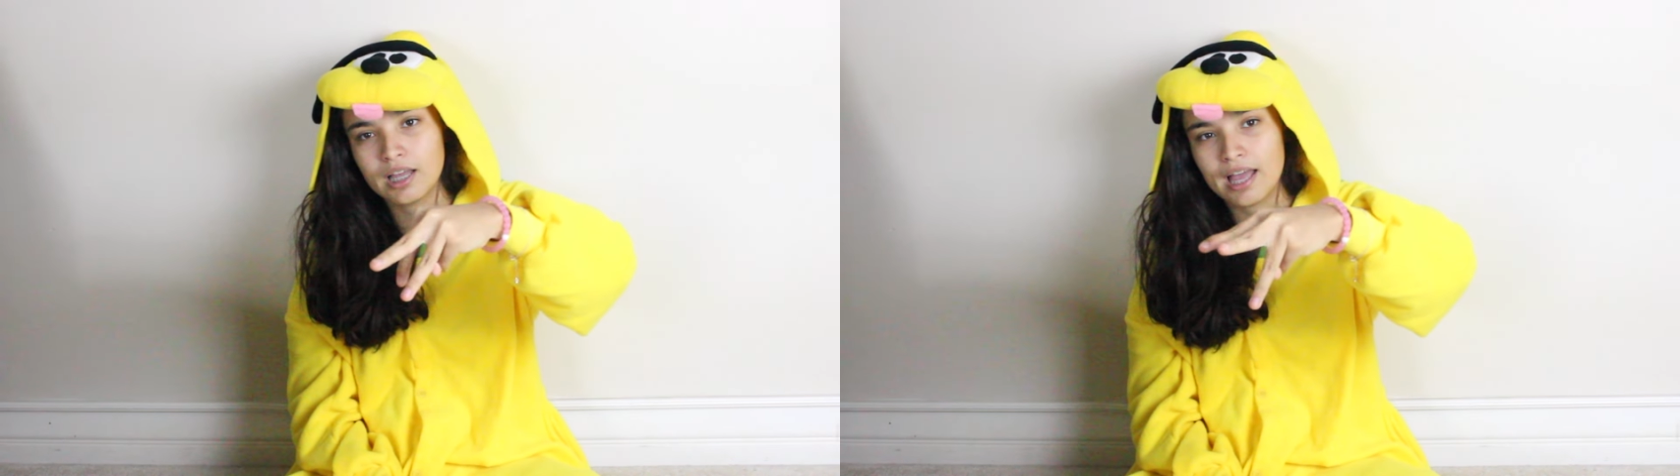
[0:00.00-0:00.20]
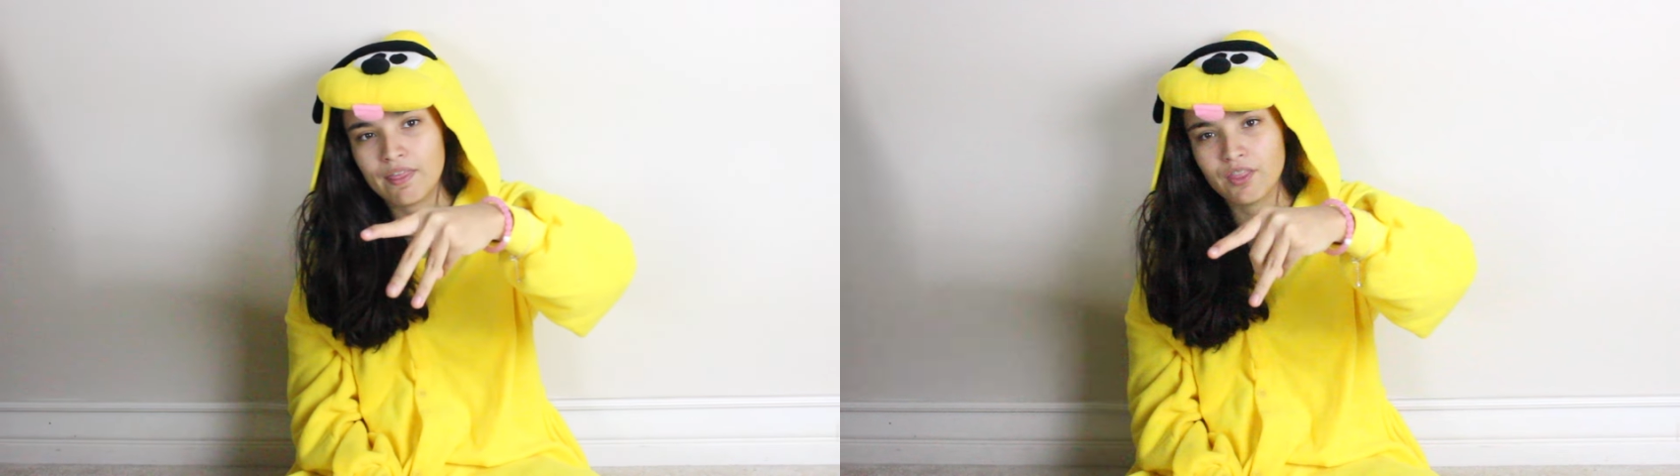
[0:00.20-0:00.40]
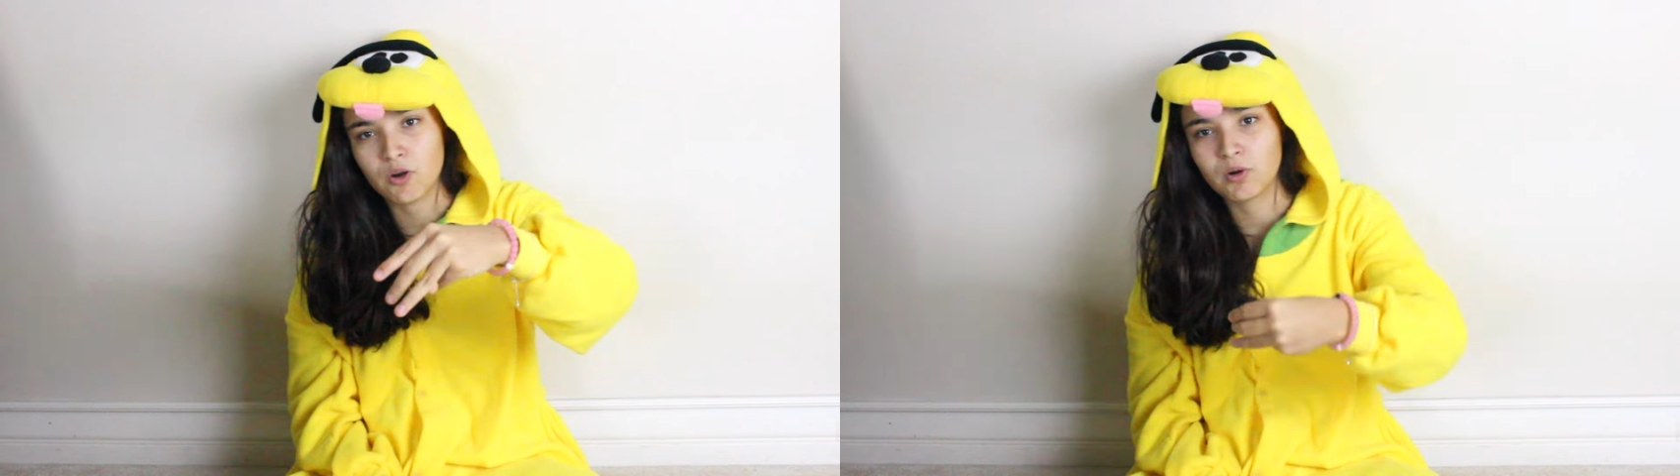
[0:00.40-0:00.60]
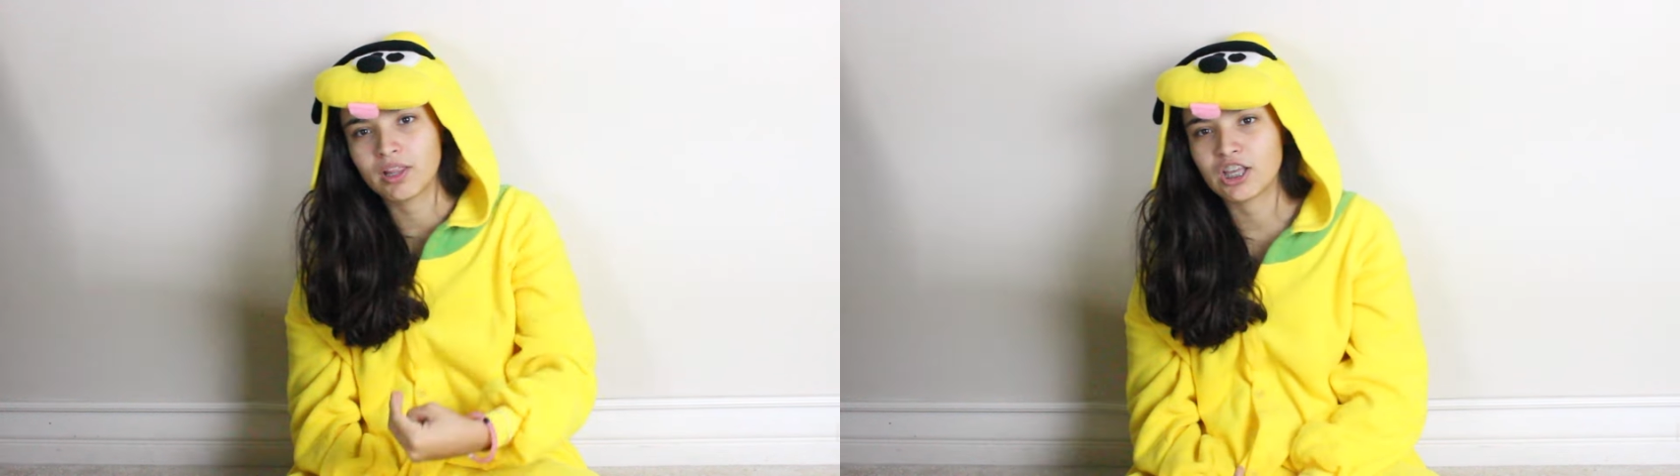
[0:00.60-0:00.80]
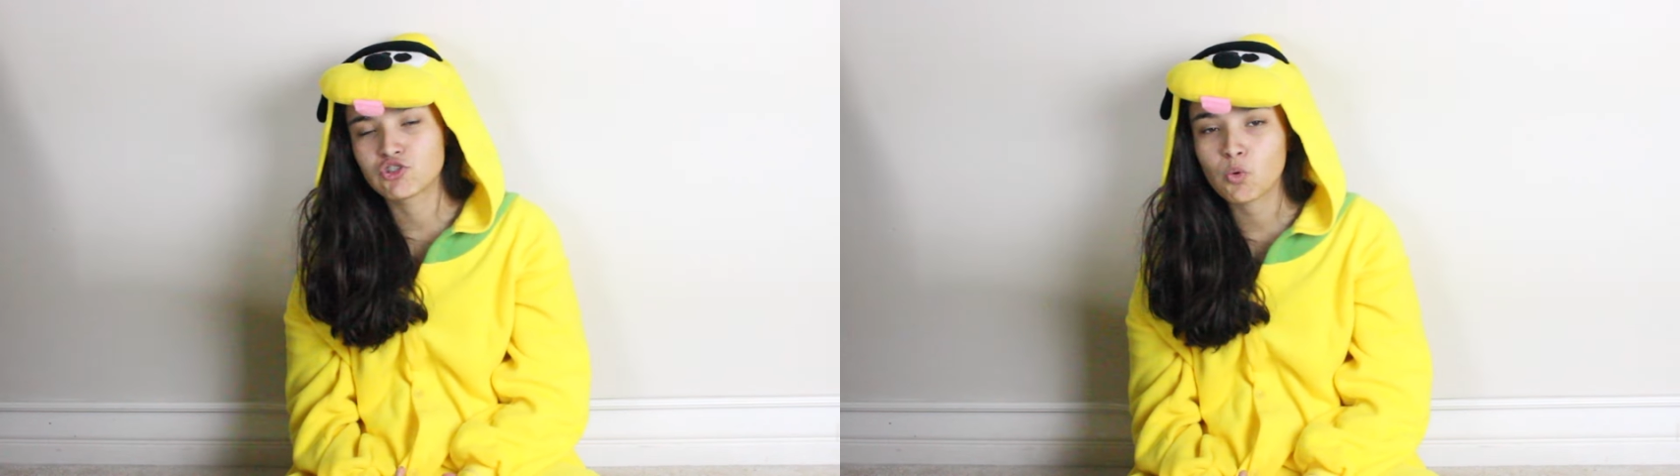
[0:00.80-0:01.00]
and there were
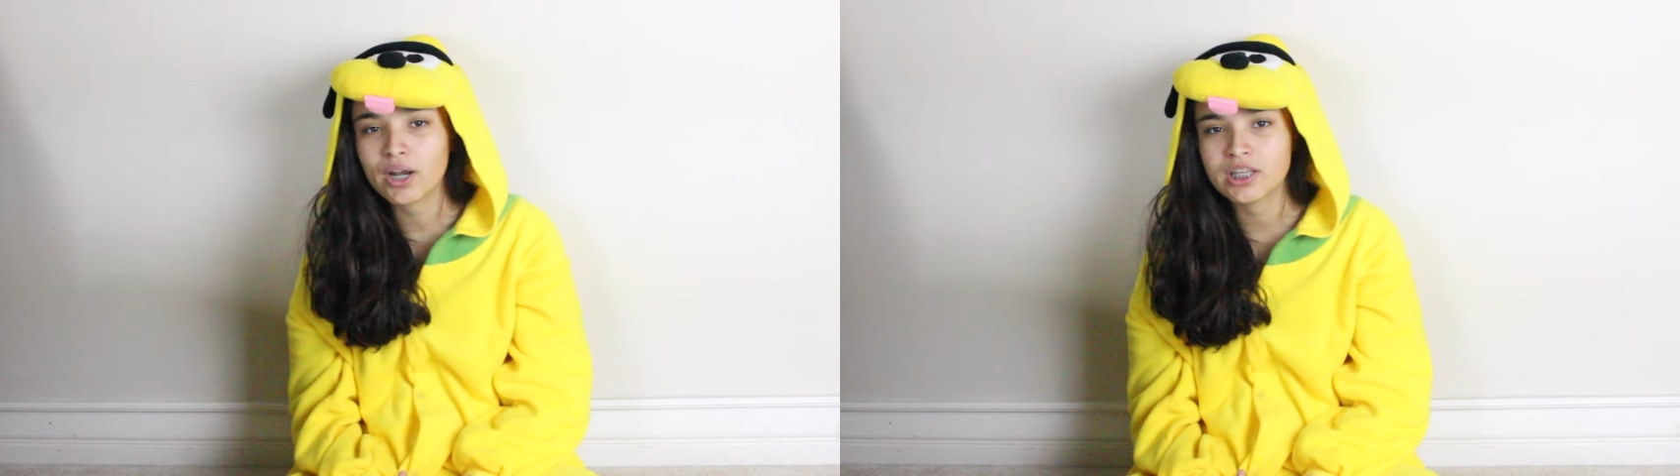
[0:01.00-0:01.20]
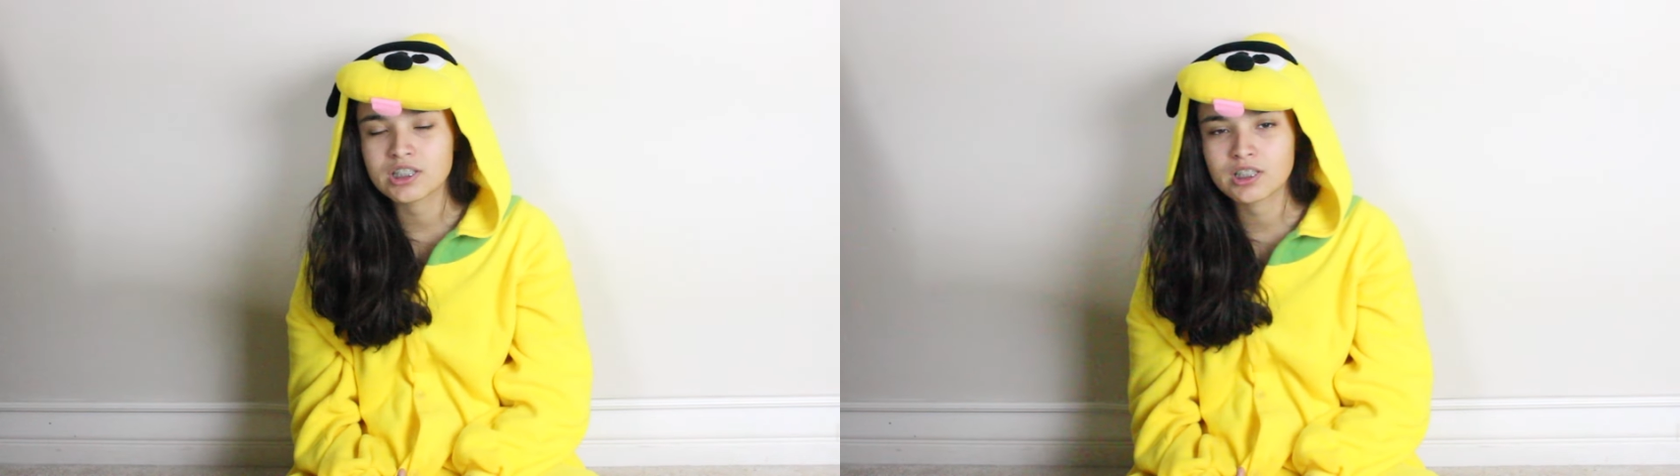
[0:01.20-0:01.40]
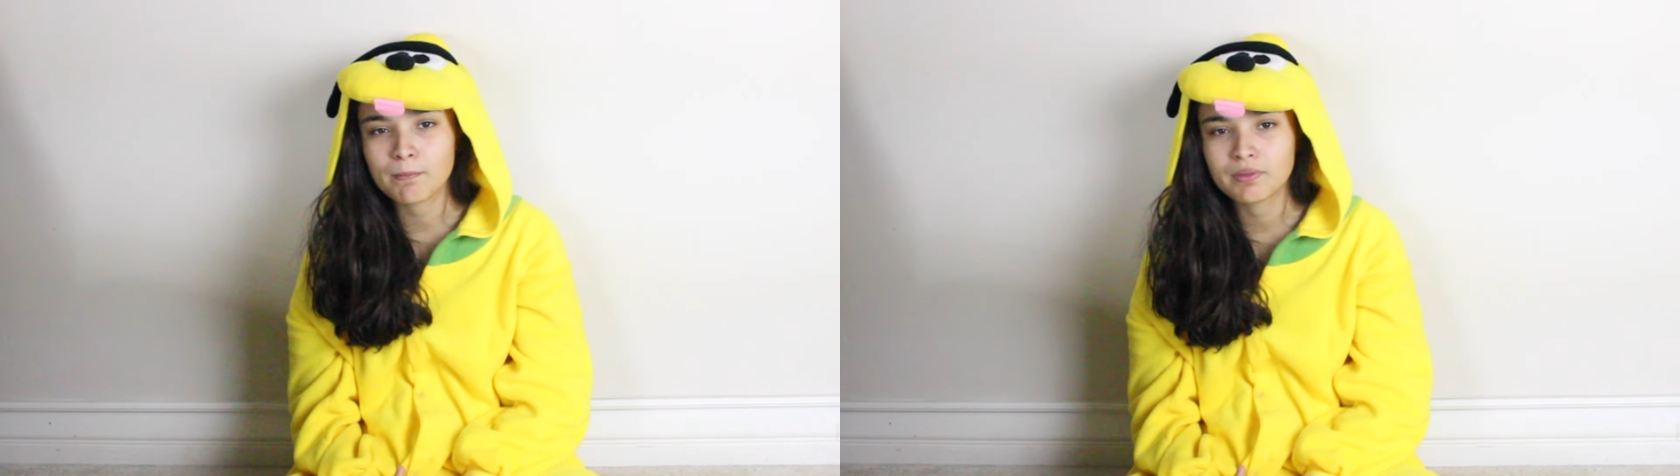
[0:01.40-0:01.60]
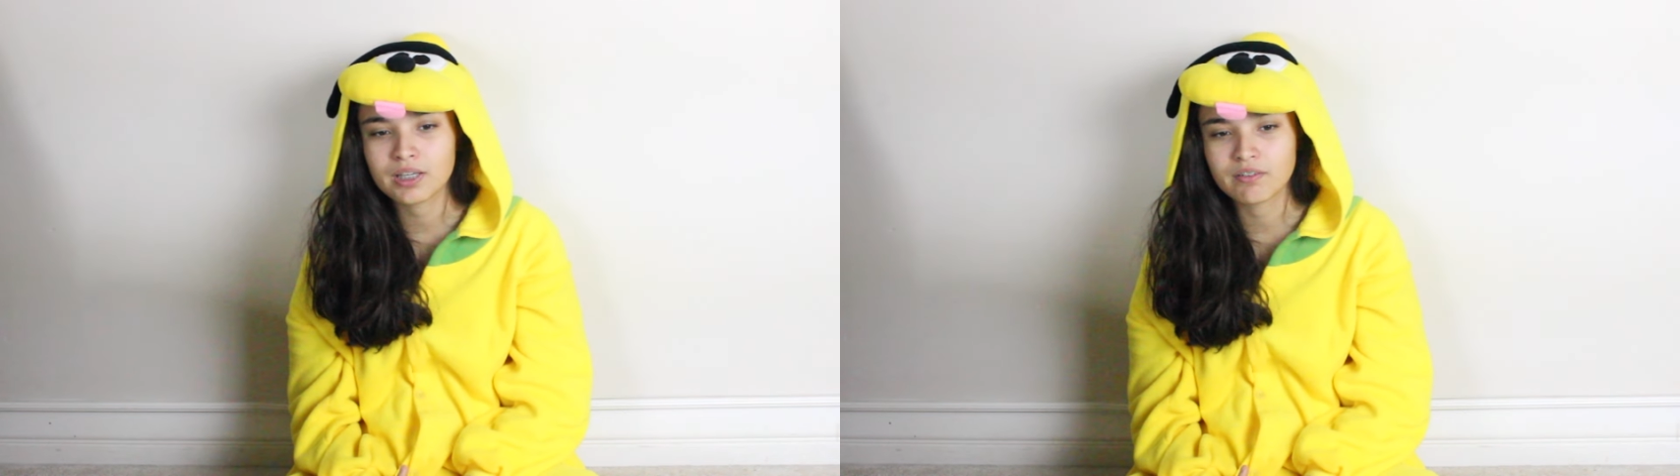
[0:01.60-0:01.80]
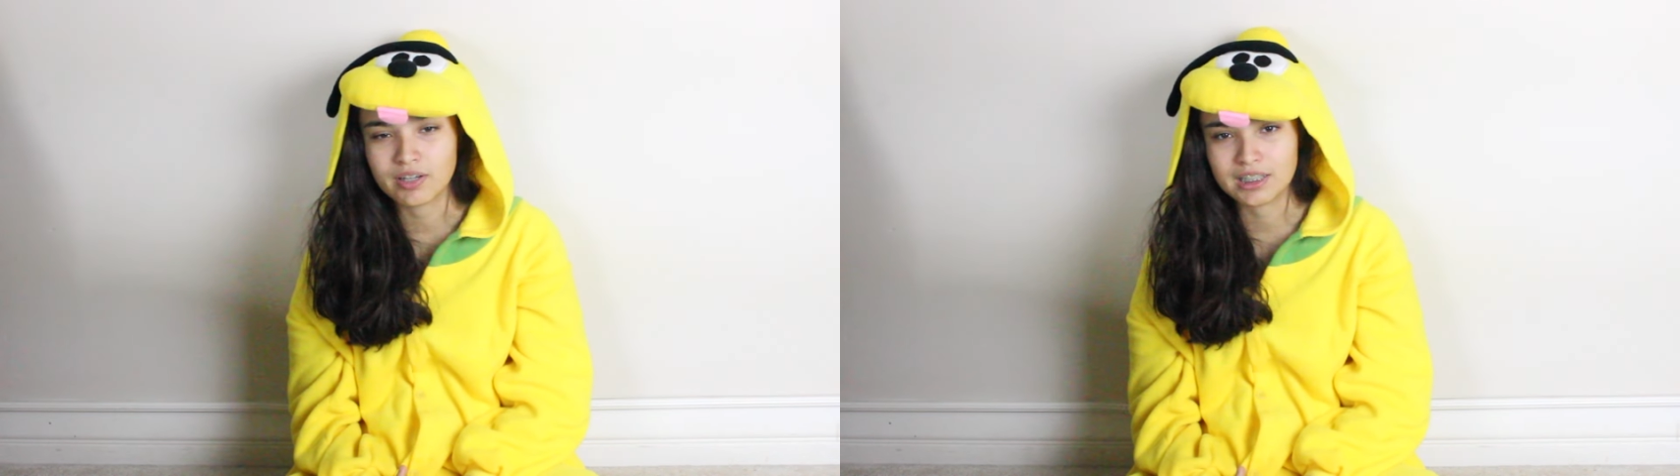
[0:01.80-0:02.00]
like 20
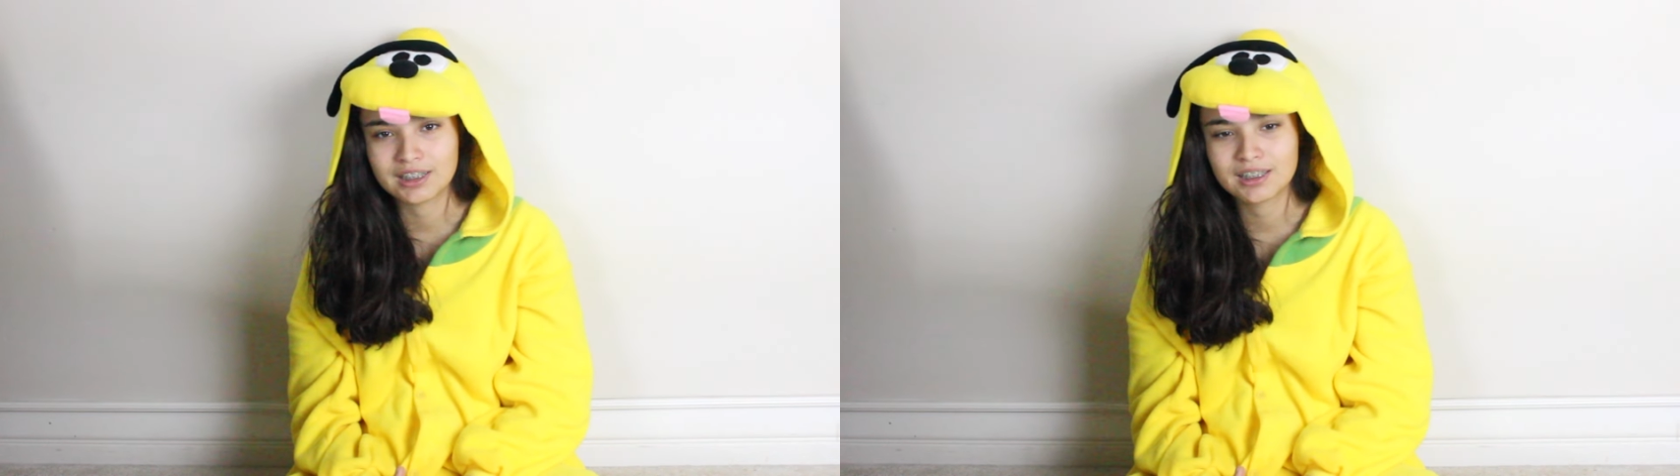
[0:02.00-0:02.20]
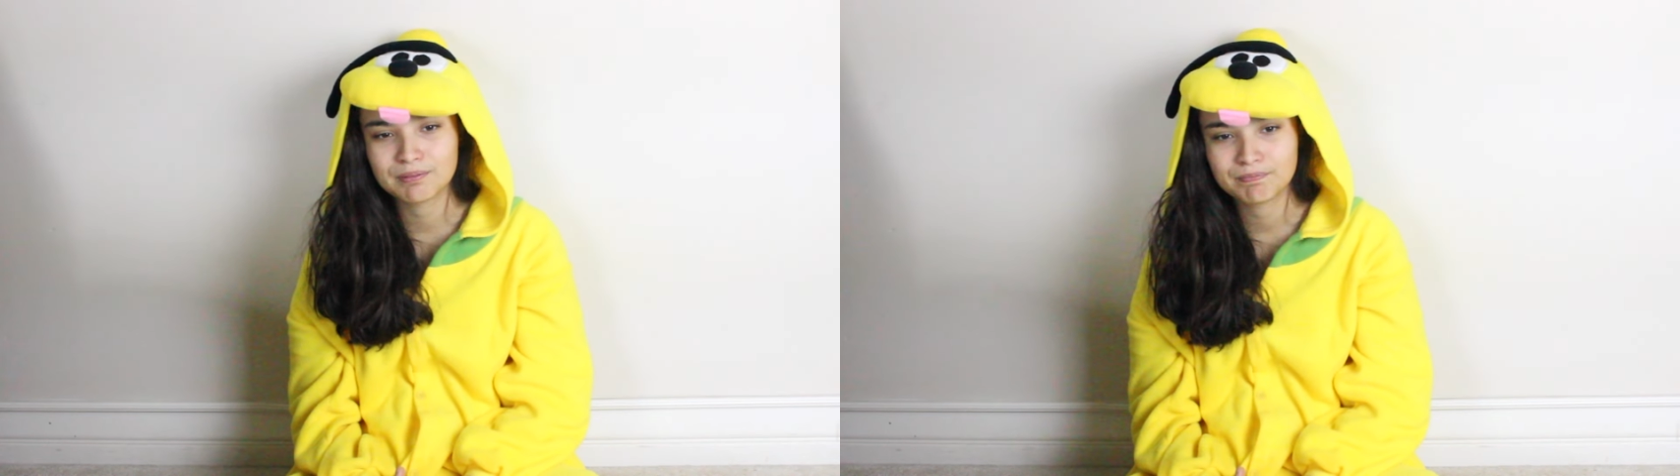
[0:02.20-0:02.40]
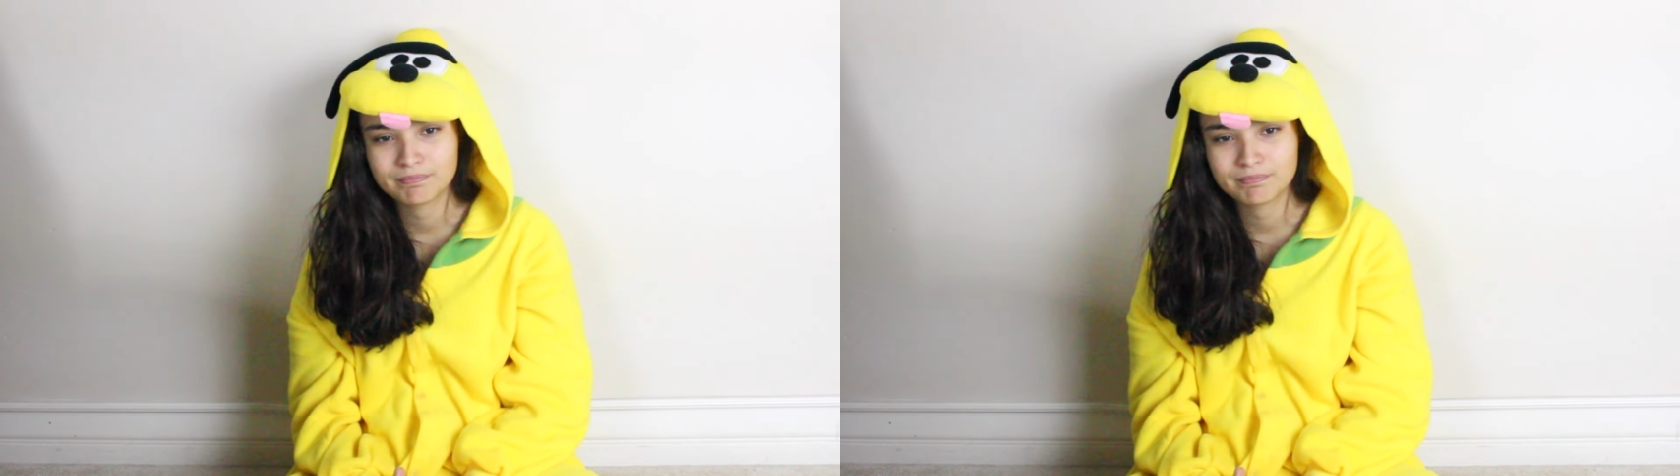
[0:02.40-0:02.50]
something of us.